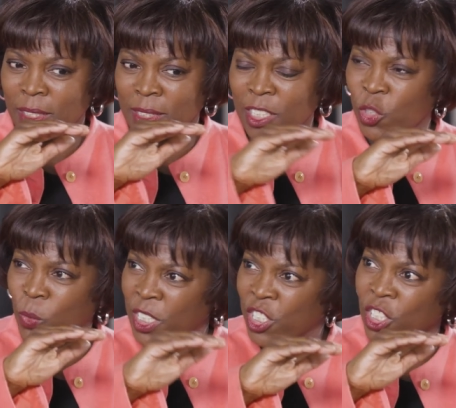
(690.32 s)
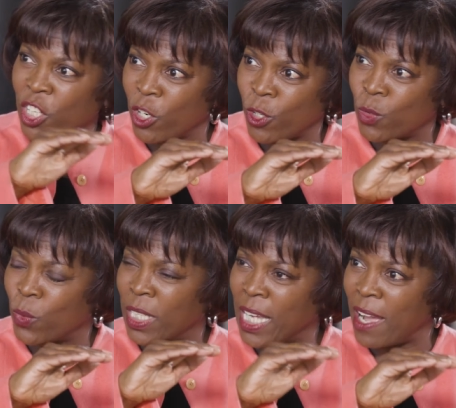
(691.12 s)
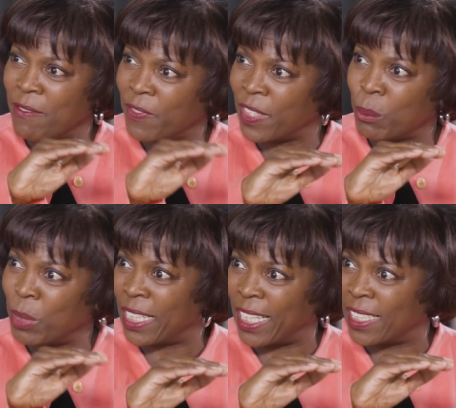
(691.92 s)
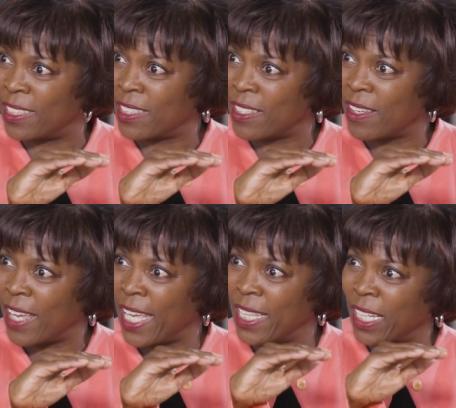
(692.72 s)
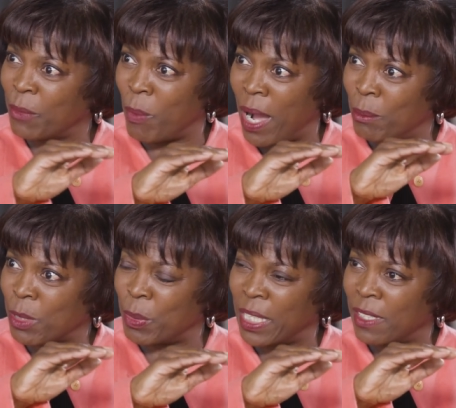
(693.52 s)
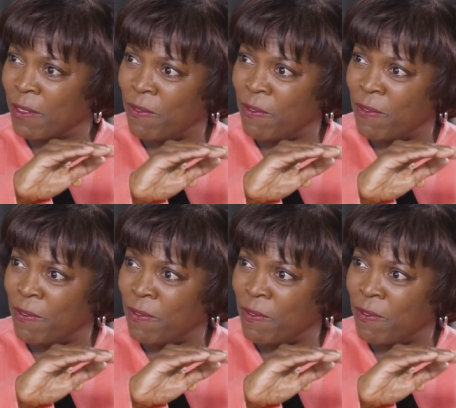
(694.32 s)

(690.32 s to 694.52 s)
situation occurs when the conflict begins and the bombs begin to